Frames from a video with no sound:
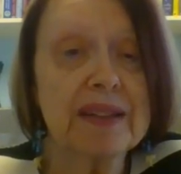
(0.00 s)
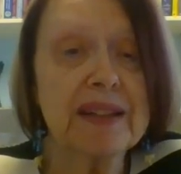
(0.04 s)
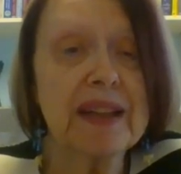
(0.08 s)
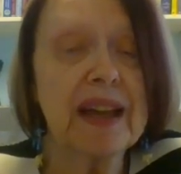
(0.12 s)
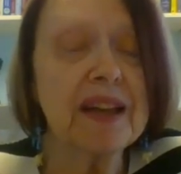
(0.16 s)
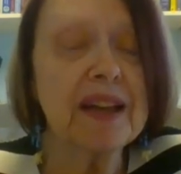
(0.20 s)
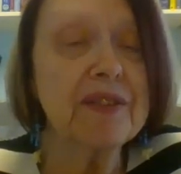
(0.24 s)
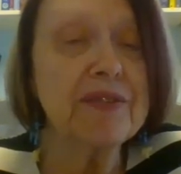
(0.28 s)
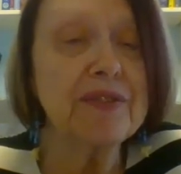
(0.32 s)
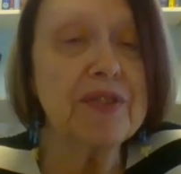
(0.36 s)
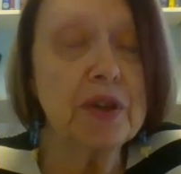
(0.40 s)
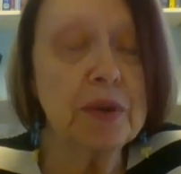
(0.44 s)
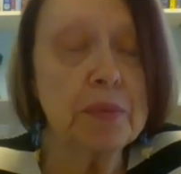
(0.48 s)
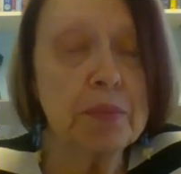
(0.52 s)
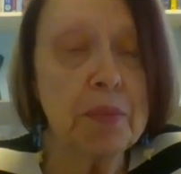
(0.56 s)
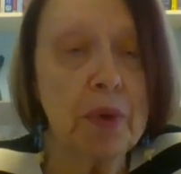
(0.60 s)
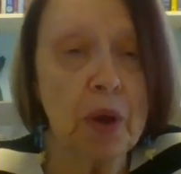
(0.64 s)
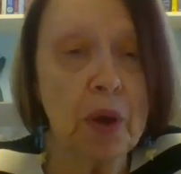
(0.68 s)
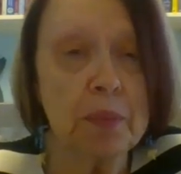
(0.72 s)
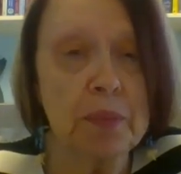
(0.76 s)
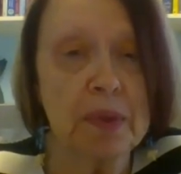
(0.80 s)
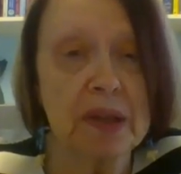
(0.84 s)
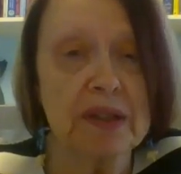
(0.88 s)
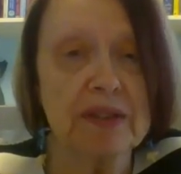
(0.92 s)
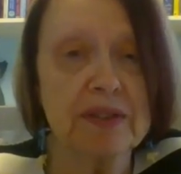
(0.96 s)
take a few
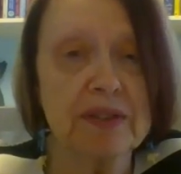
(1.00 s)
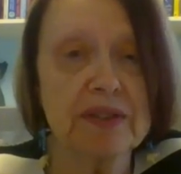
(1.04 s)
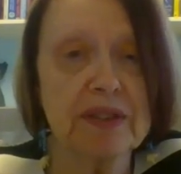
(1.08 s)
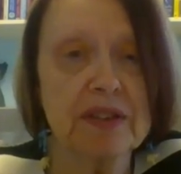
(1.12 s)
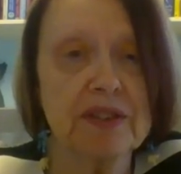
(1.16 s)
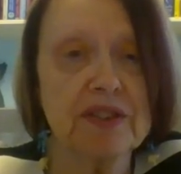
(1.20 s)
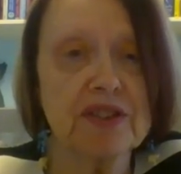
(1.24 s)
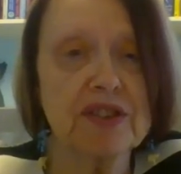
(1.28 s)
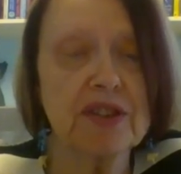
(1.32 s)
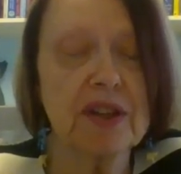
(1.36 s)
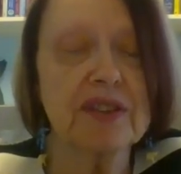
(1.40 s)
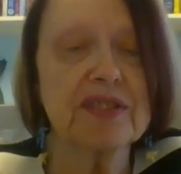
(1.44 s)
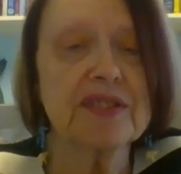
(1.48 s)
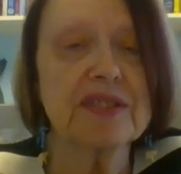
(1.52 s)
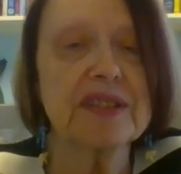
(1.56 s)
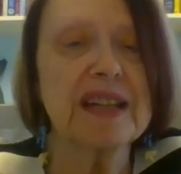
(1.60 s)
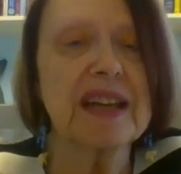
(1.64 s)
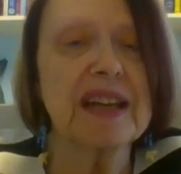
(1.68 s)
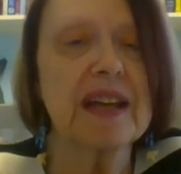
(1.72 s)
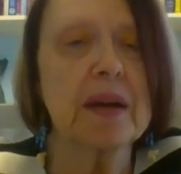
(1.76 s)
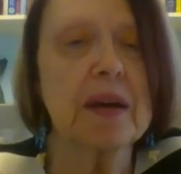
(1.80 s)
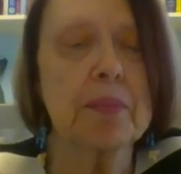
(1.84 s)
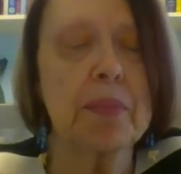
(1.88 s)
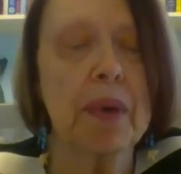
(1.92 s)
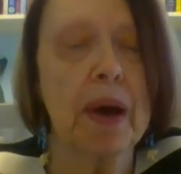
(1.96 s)
moments and just
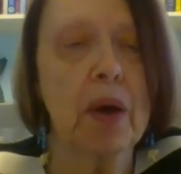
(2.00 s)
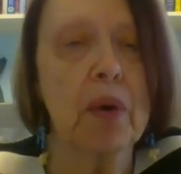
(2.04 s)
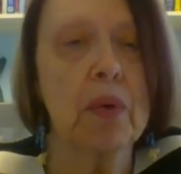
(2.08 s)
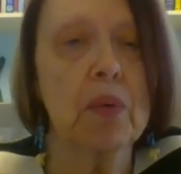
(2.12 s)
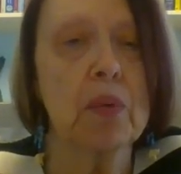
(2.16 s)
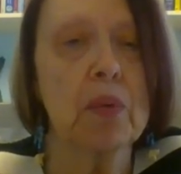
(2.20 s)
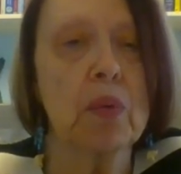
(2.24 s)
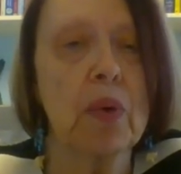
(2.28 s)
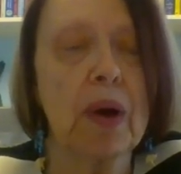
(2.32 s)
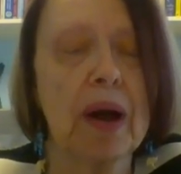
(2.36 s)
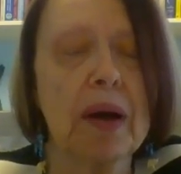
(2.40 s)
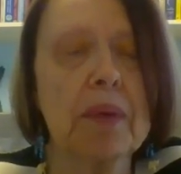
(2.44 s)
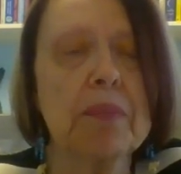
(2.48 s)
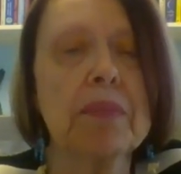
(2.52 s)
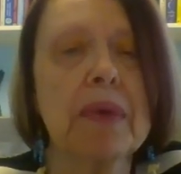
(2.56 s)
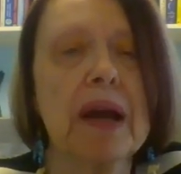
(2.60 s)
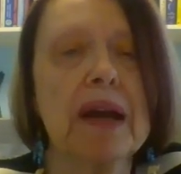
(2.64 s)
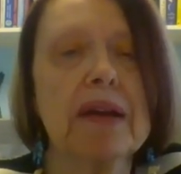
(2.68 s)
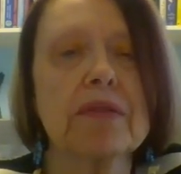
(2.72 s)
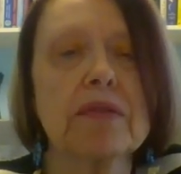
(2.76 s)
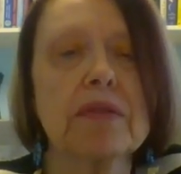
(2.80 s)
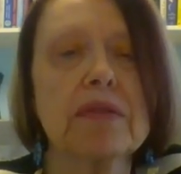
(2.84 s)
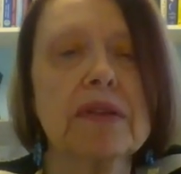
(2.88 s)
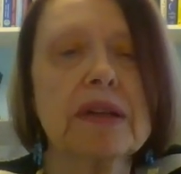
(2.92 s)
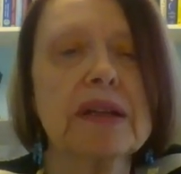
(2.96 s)
think about what
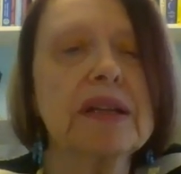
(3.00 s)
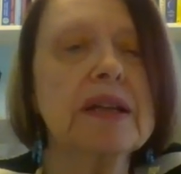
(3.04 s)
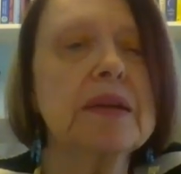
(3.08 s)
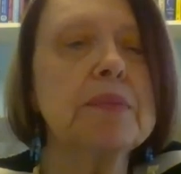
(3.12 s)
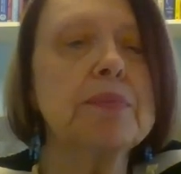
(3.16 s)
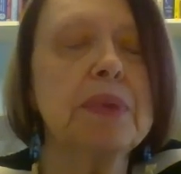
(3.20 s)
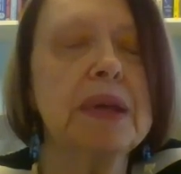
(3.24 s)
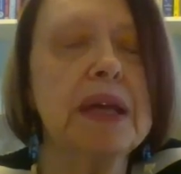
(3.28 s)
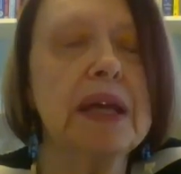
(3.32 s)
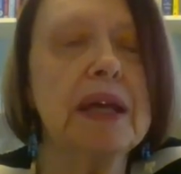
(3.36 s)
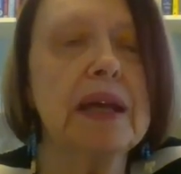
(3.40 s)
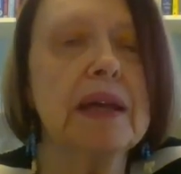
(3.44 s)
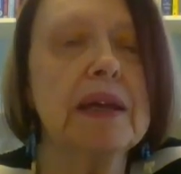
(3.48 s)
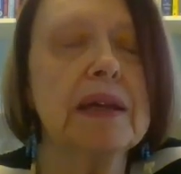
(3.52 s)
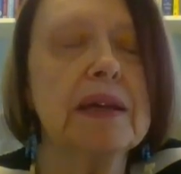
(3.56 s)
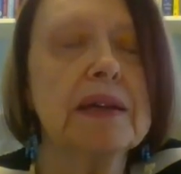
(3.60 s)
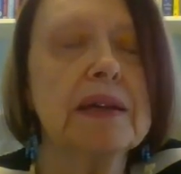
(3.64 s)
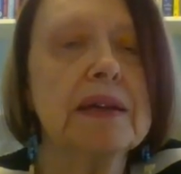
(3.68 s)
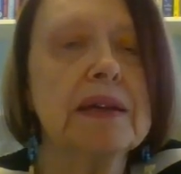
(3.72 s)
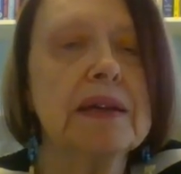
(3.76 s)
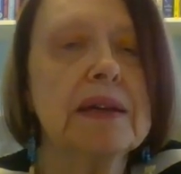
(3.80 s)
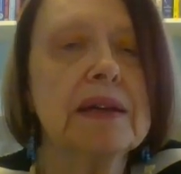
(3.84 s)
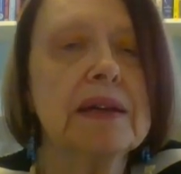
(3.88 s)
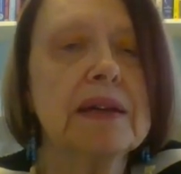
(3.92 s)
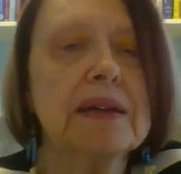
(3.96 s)
might really be
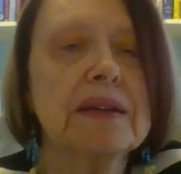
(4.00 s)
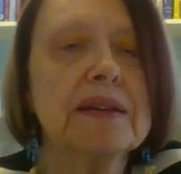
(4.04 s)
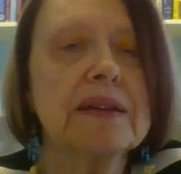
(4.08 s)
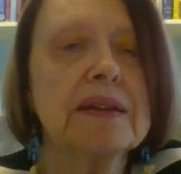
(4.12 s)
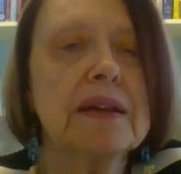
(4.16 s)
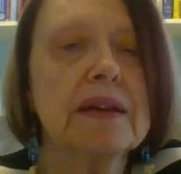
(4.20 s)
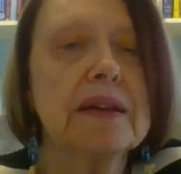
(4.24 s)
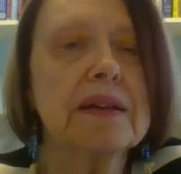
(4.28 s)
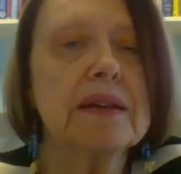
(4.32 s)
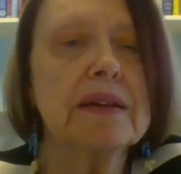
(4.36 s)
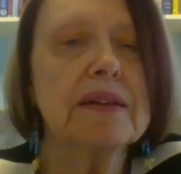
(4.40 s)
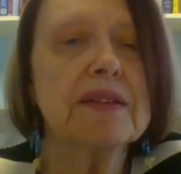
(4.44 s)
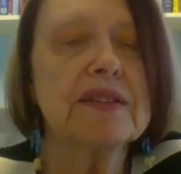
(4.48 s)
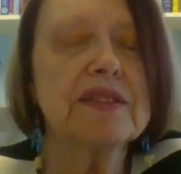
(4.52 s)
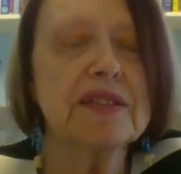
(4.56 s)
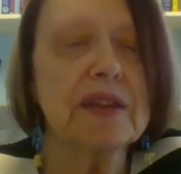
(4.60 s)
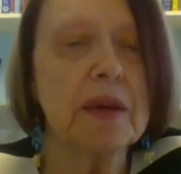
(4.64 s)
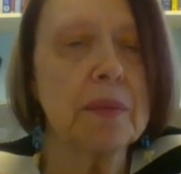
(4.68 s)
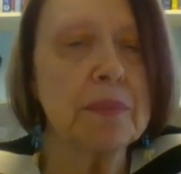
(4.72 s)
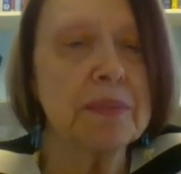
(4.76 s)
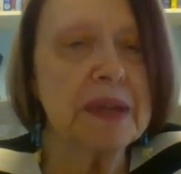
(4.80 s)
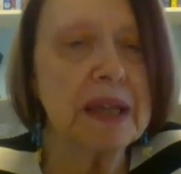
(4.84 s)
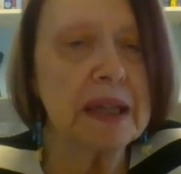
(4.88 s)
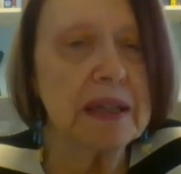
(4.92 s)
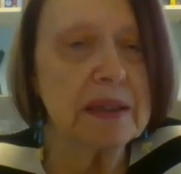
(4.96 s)

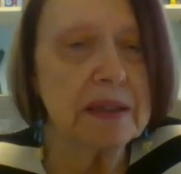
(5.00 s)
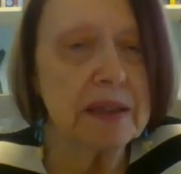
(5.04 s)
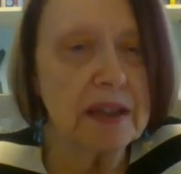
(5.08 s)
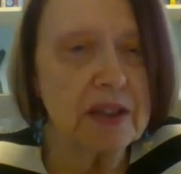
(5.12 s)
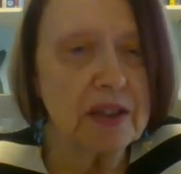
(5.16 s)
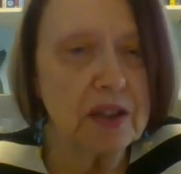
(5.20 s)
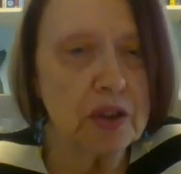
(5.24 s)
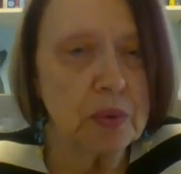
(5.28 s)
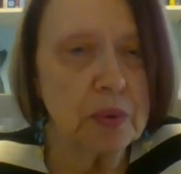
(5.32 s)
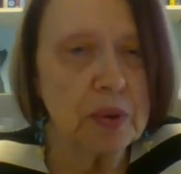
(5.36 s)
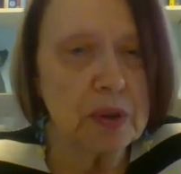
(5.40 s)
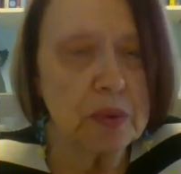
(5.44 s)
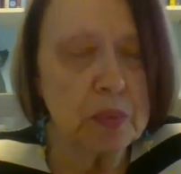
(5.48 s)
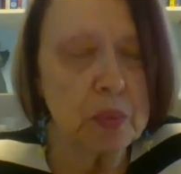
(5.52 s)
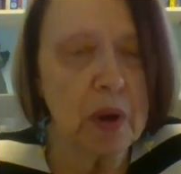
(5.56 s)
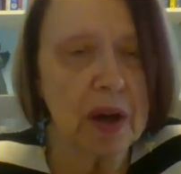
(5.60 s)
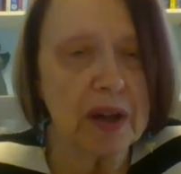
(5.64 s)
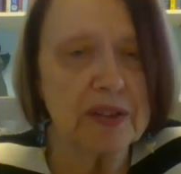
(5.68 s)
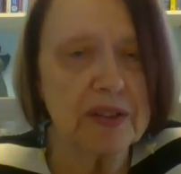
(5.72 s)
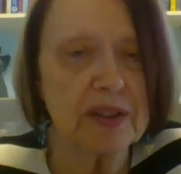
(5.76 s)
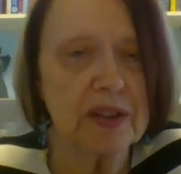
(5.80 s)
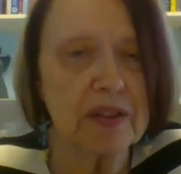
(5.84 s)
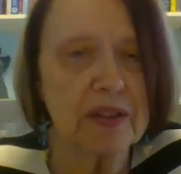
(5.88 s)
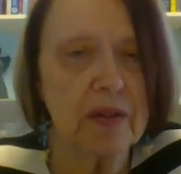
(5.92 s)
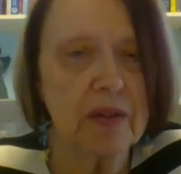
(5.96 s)
something that you would
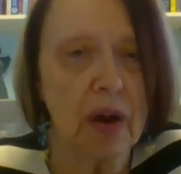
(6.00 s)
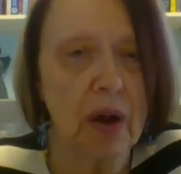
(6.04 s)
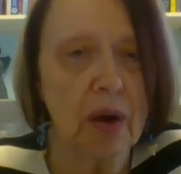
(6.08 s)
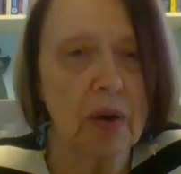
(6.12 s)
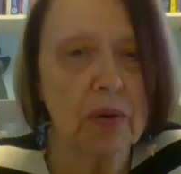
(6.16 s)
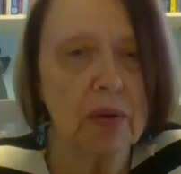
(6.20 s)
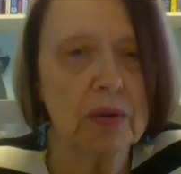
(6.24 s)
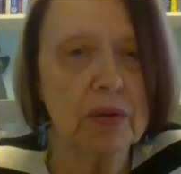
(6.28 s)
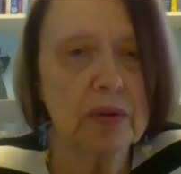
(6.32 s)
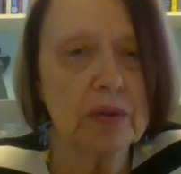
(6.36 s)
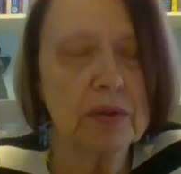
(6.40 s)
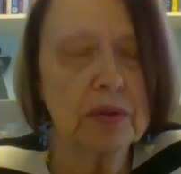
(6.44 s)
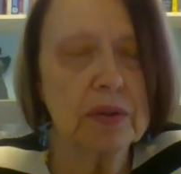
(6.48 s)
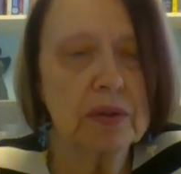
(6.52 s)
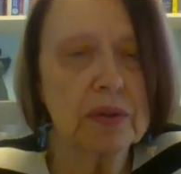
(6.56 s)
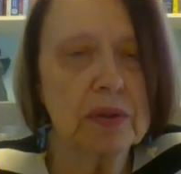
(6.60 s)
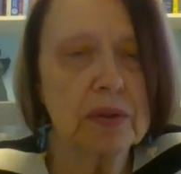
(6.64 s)
want to grow.